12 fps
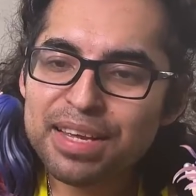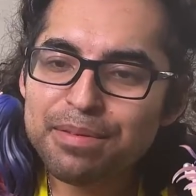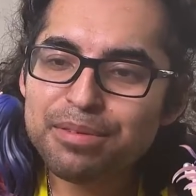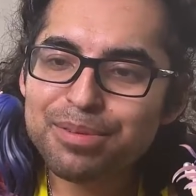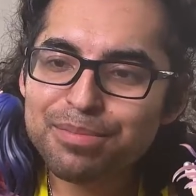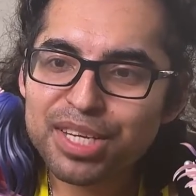
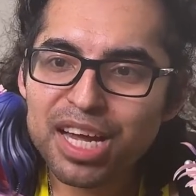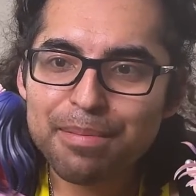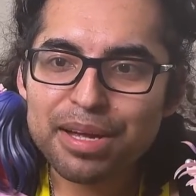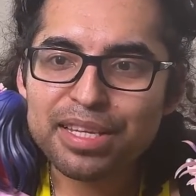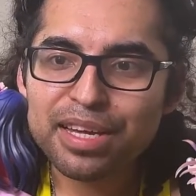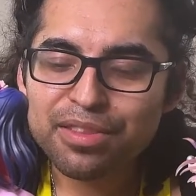them some time.
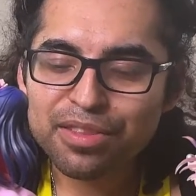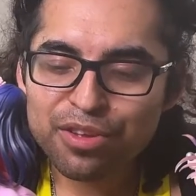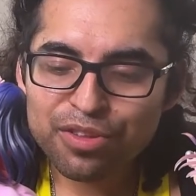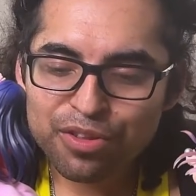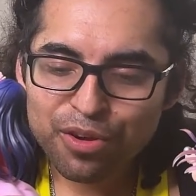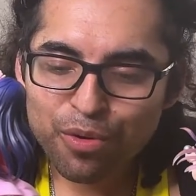I think
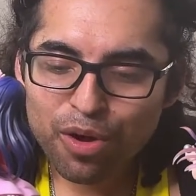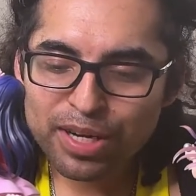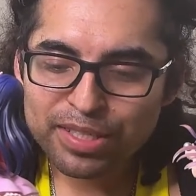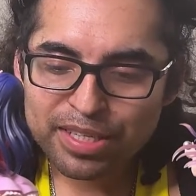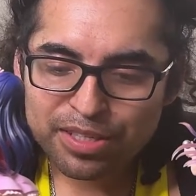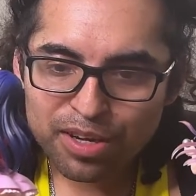their quality
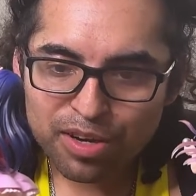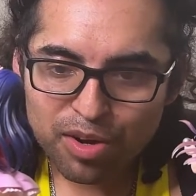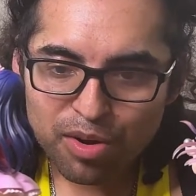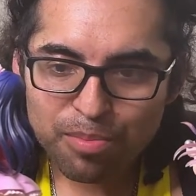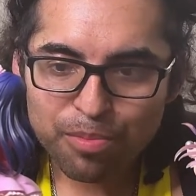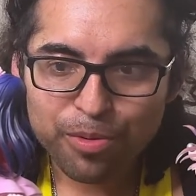is just
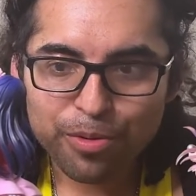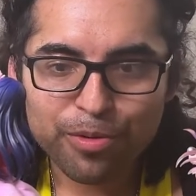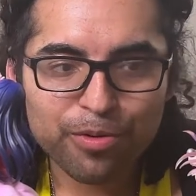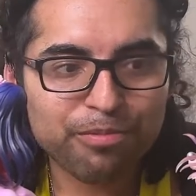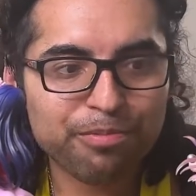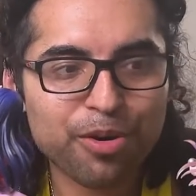gonna
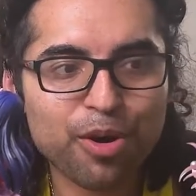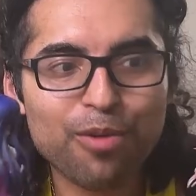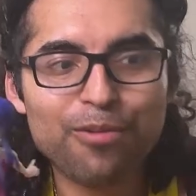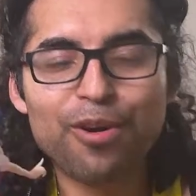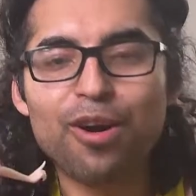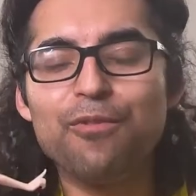improve. But
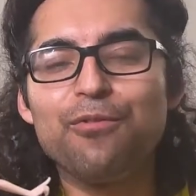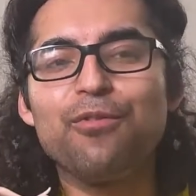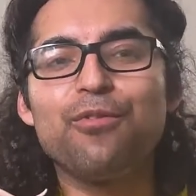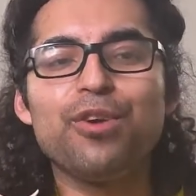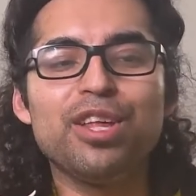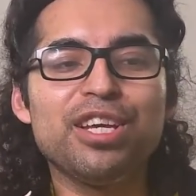overall,
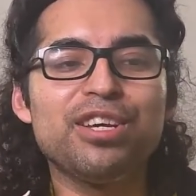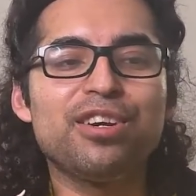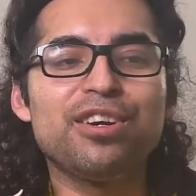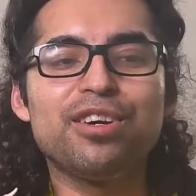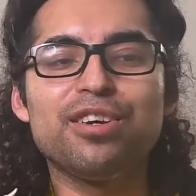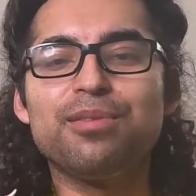really
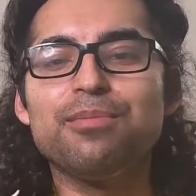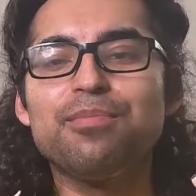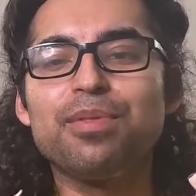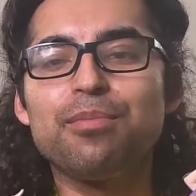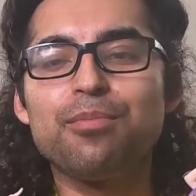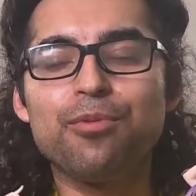good
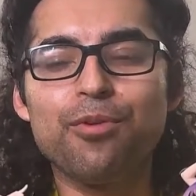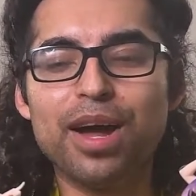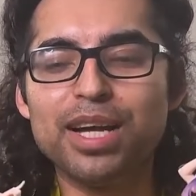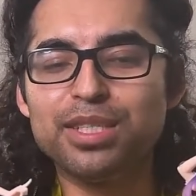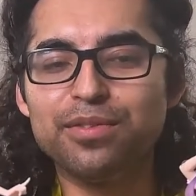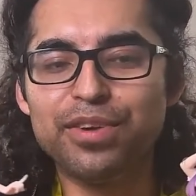
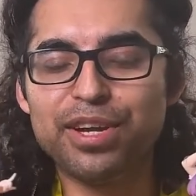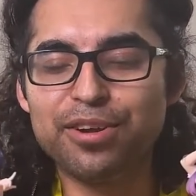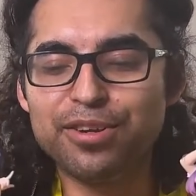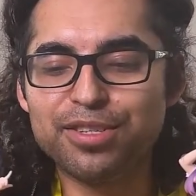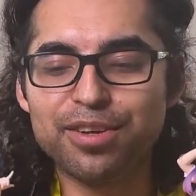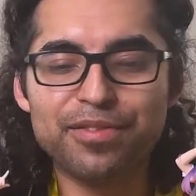price
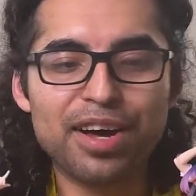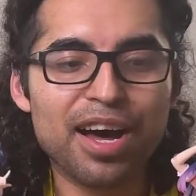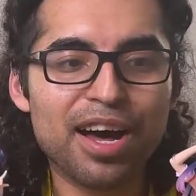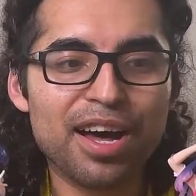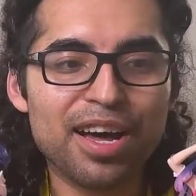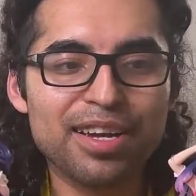figures of
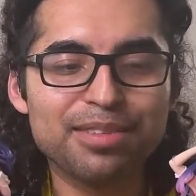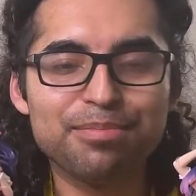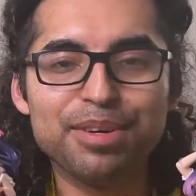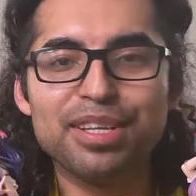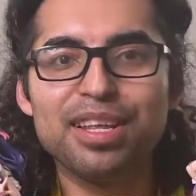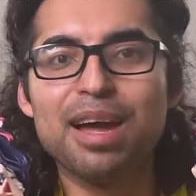eye.
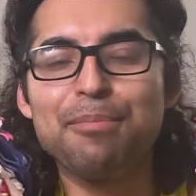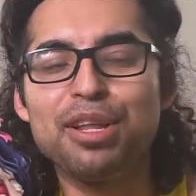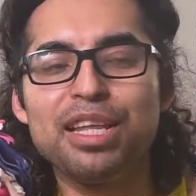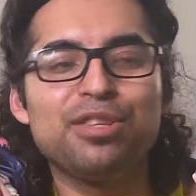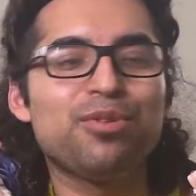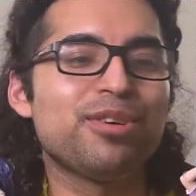But I'm gonna
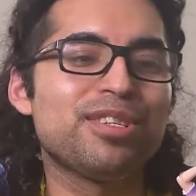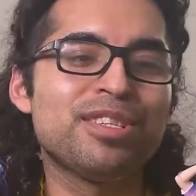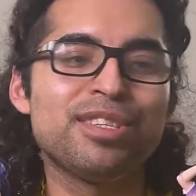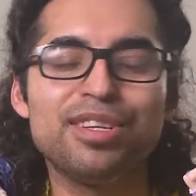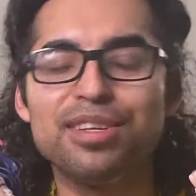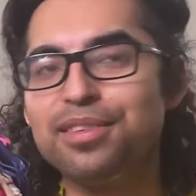lean
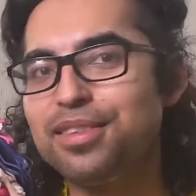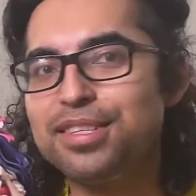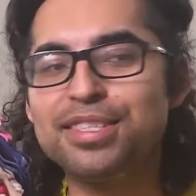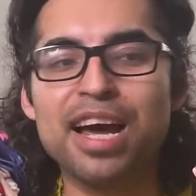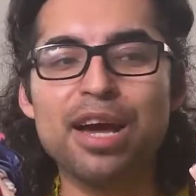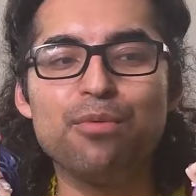towards the
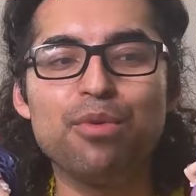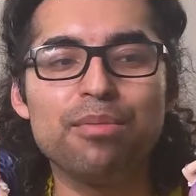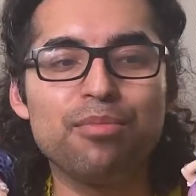Taito one